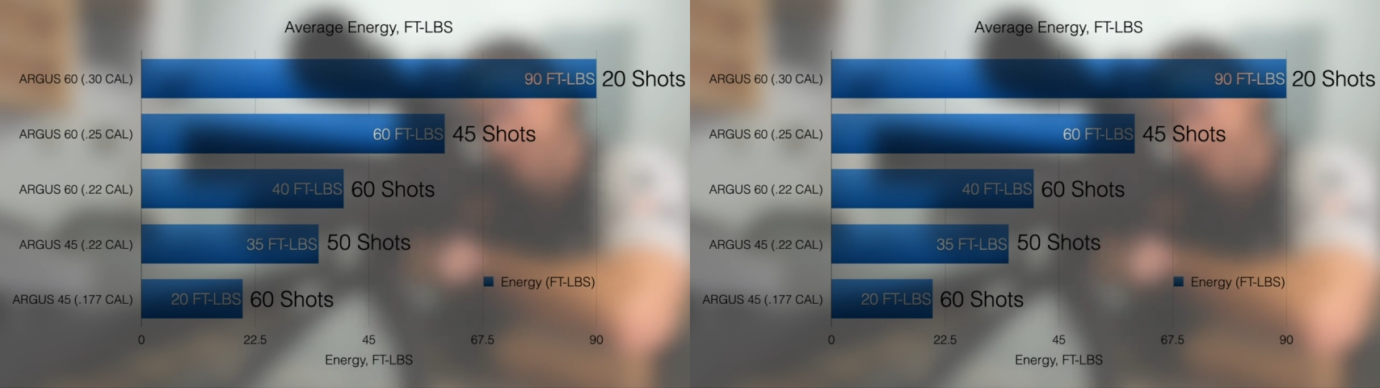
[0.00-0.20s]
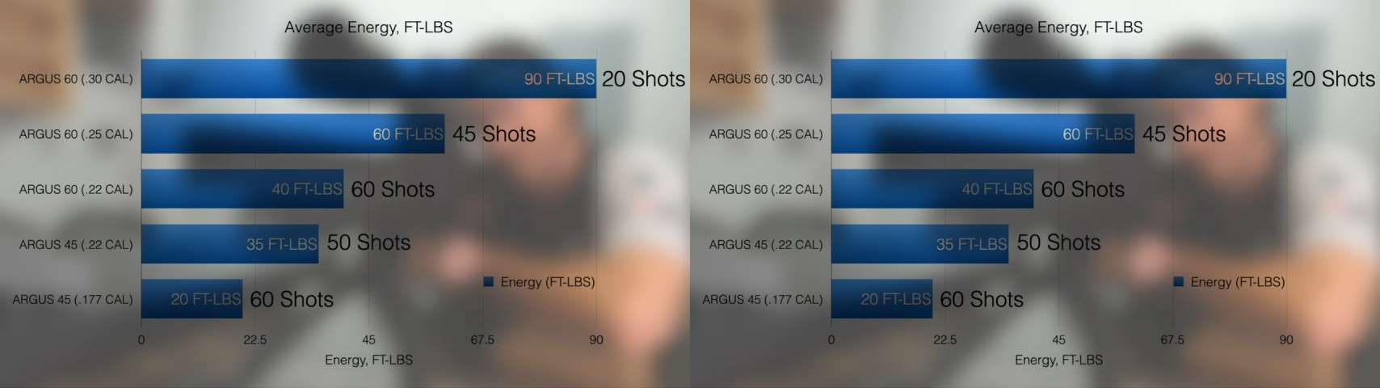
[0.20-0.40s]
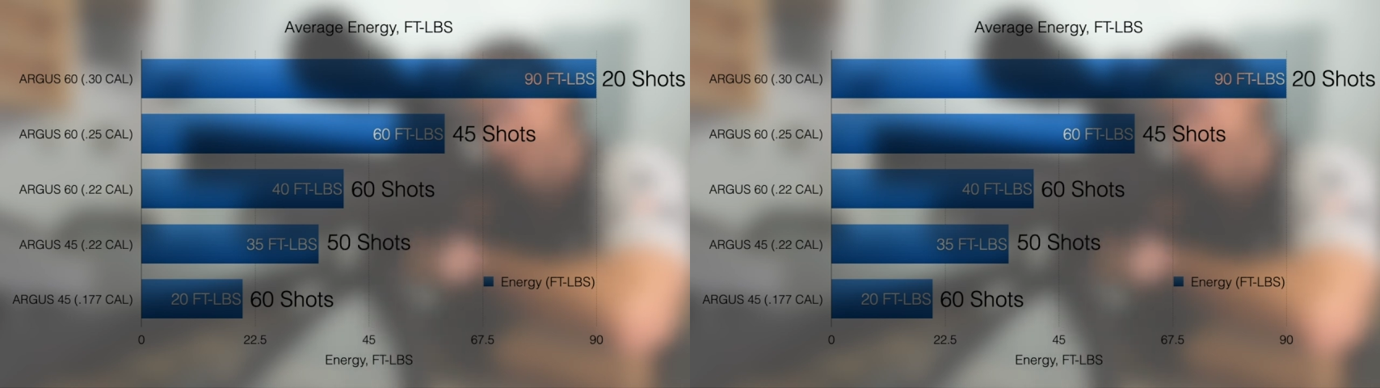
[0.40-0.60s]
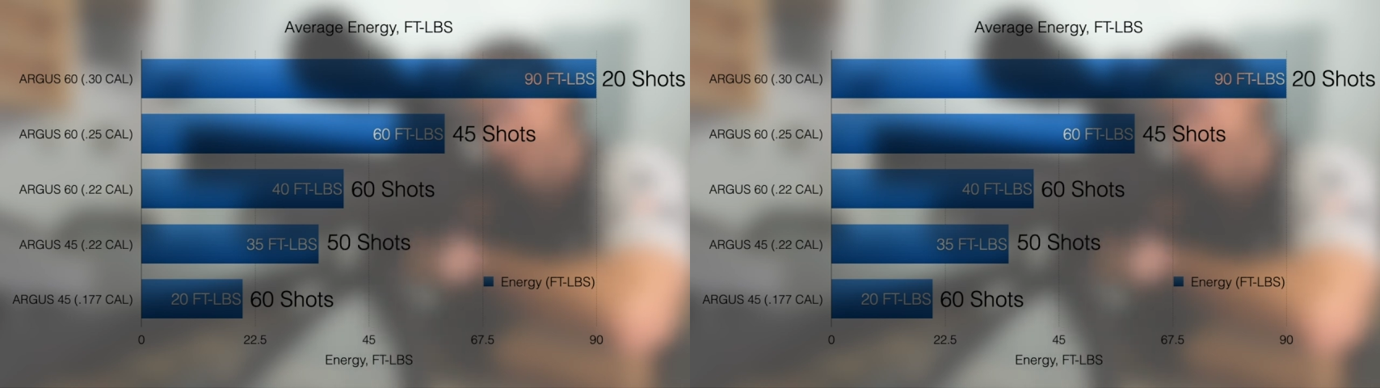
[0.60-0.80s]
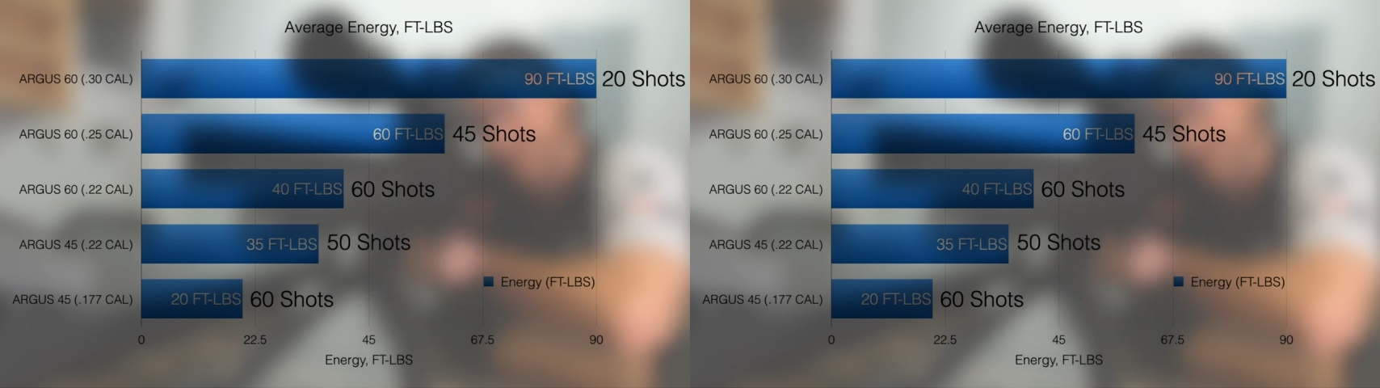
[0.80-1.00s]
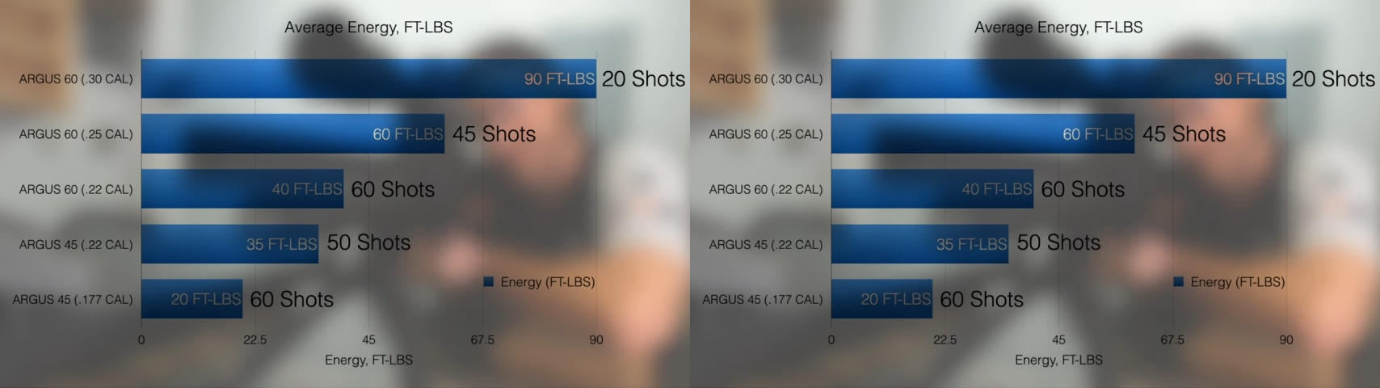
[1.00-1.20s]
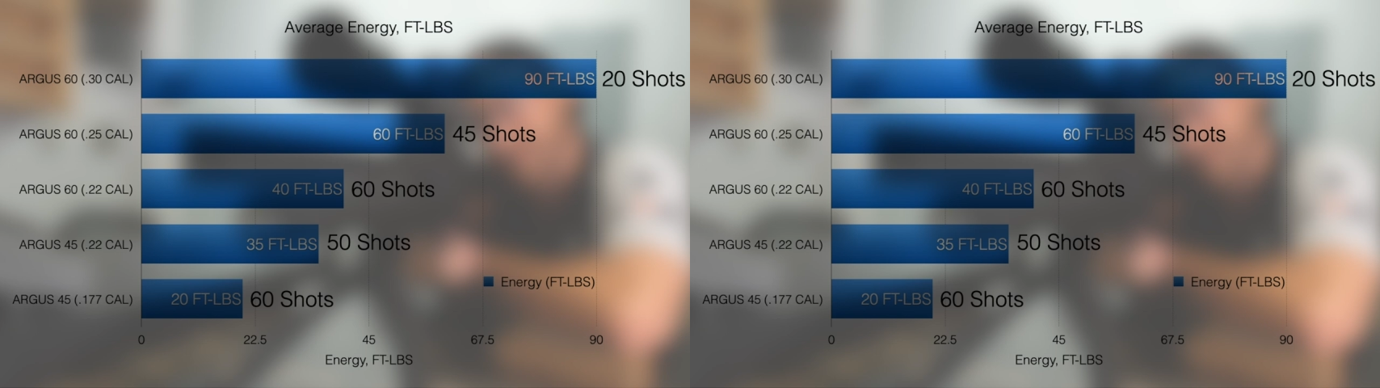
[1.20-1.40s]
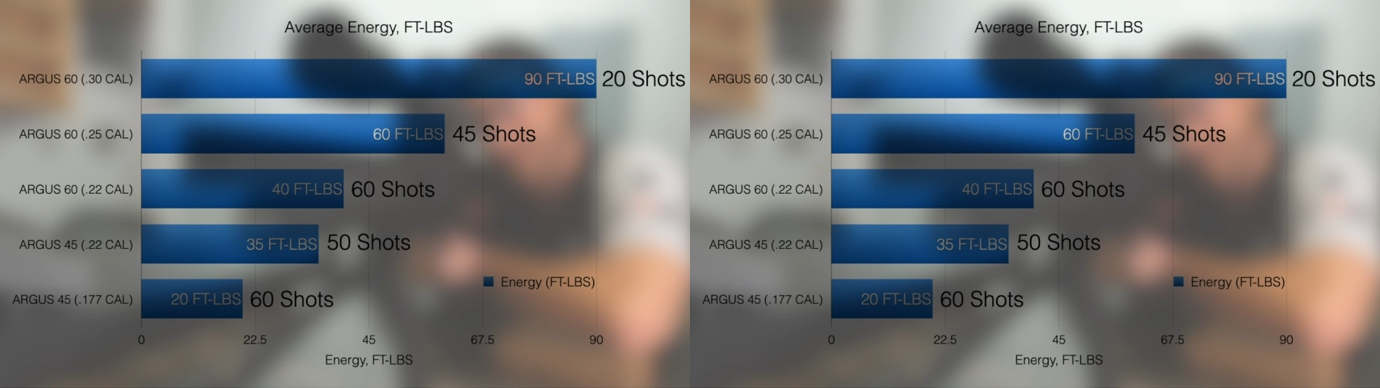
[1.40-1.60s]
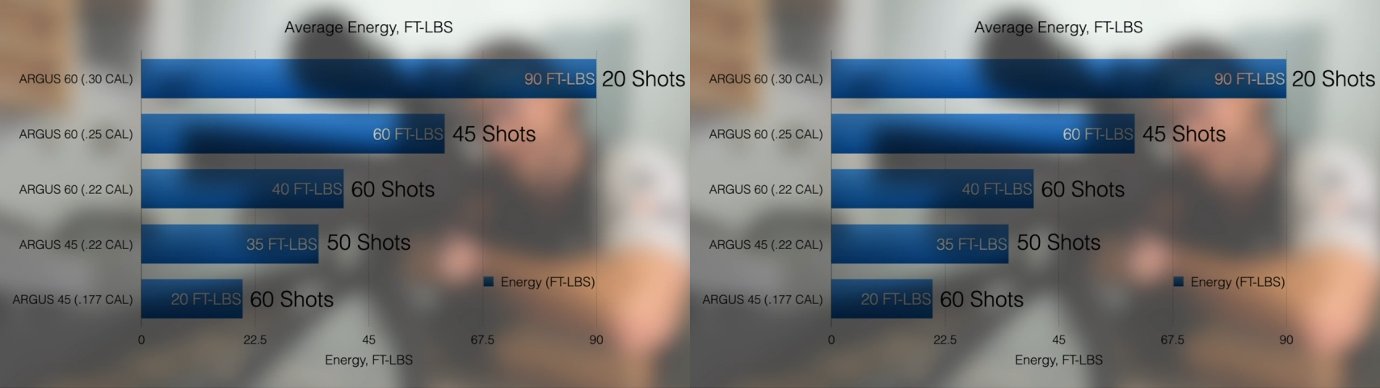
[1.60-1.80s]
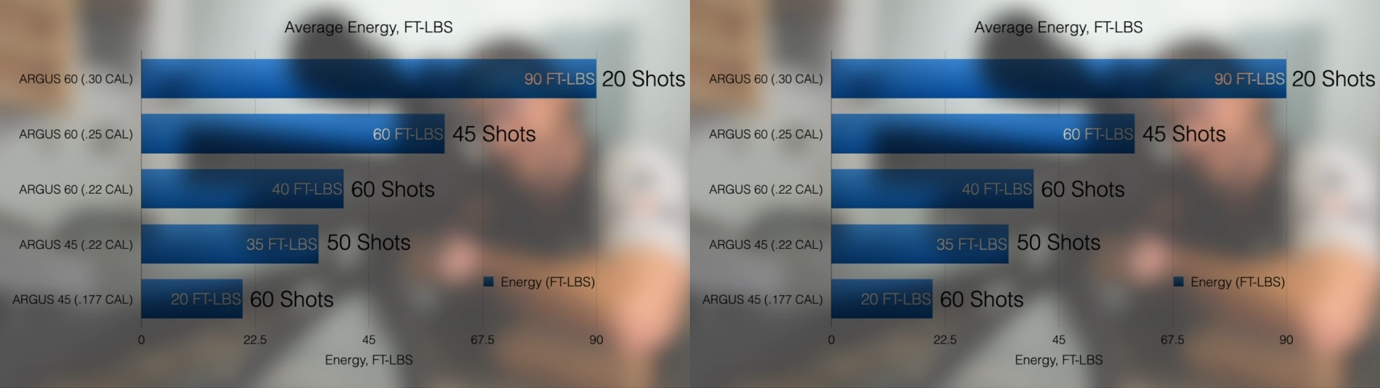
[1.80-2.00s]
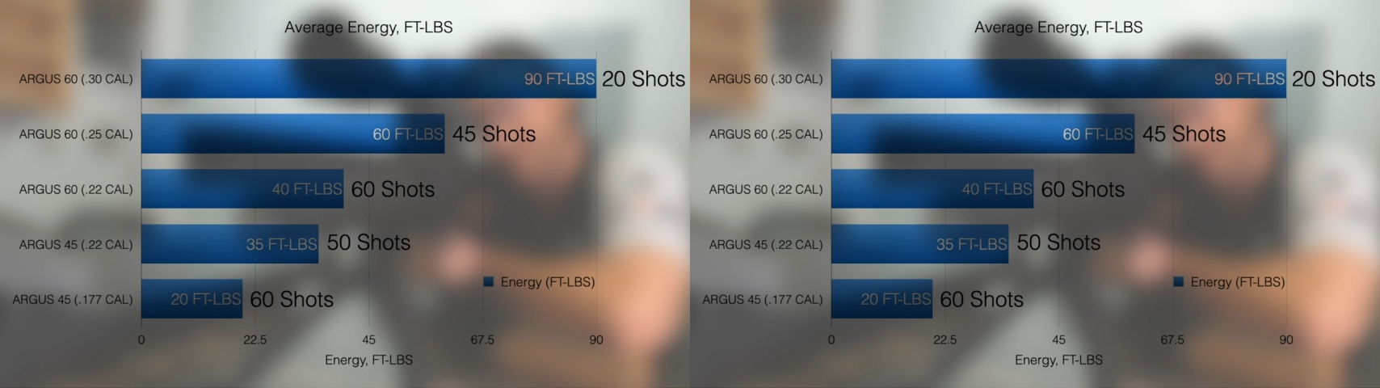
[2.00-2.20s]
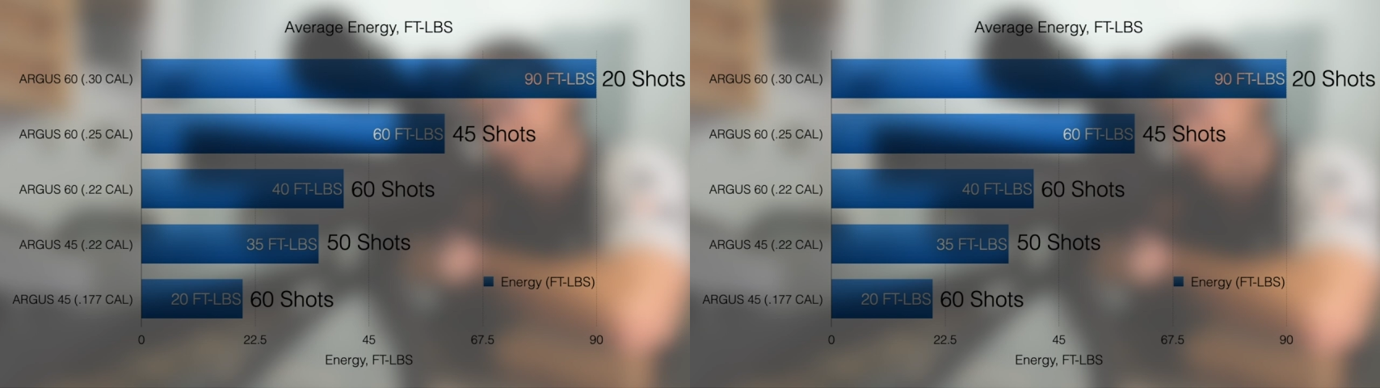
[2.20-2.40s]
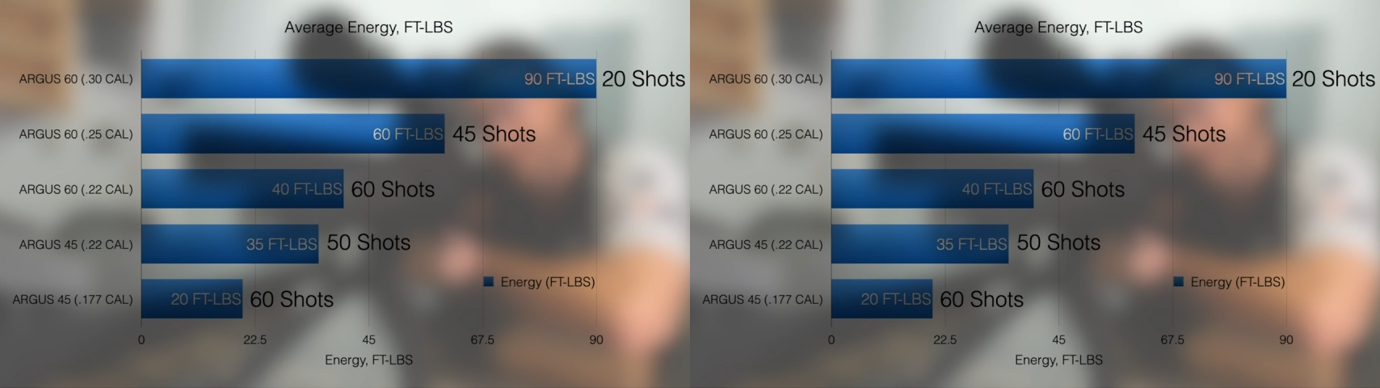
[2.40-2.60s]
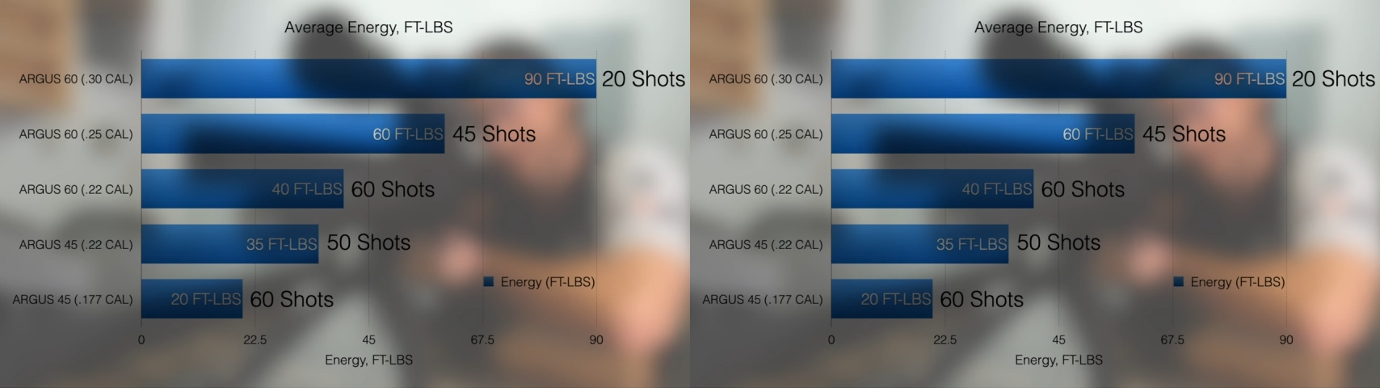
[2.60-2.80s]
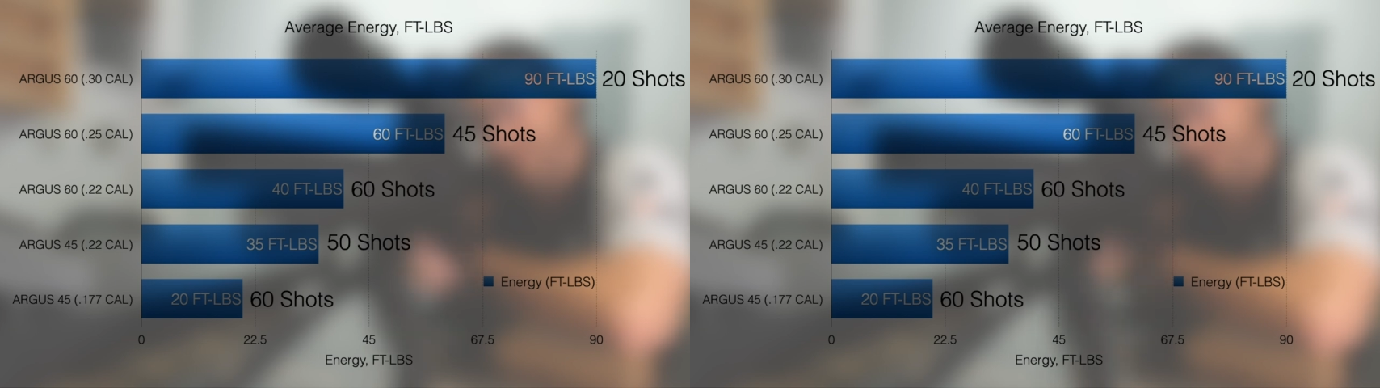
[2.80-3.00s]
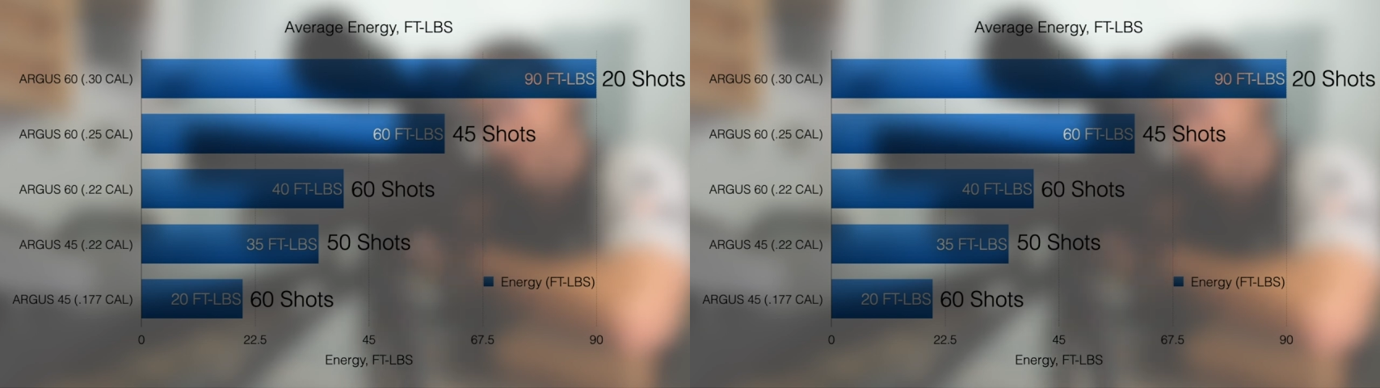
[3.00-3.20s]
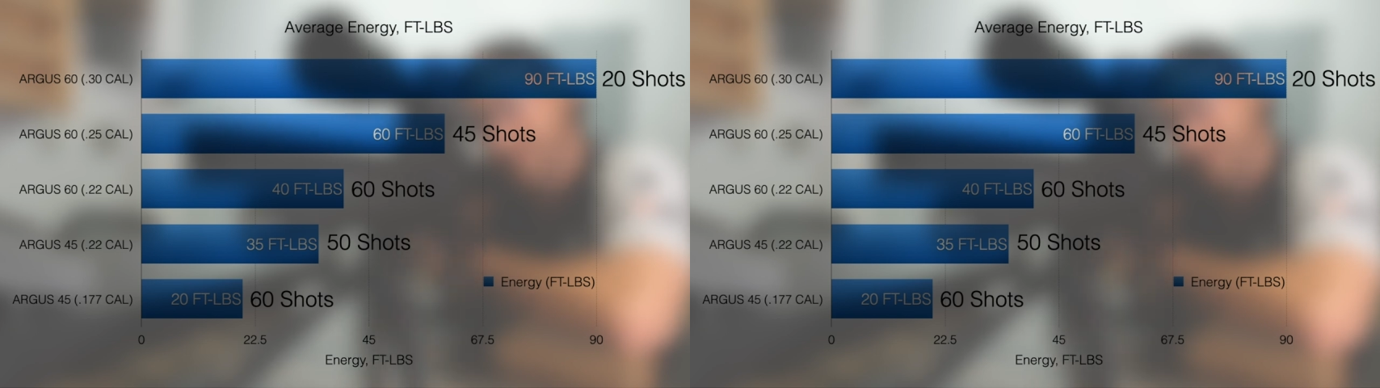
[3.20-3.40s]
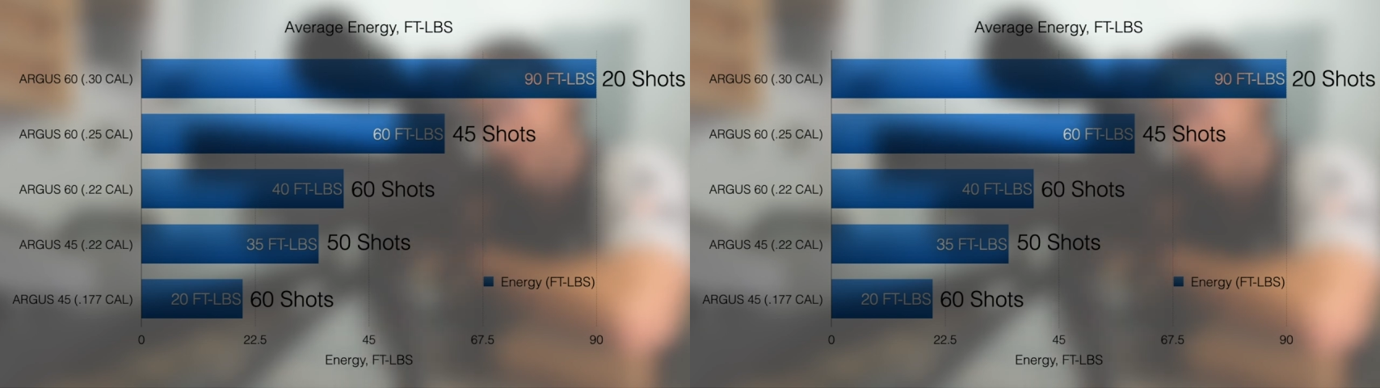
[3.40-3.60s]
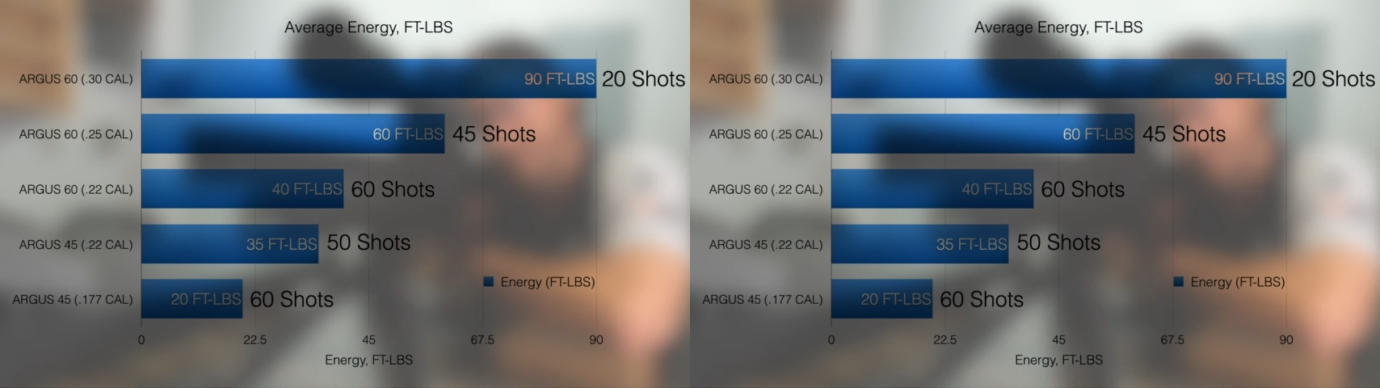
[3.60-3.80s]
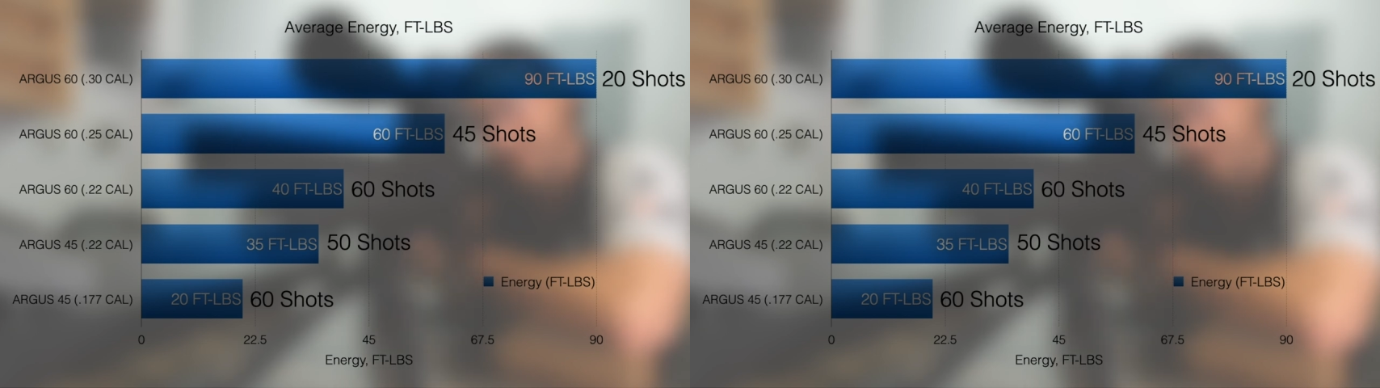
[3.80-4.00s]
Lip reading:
[unreadable: no face in view]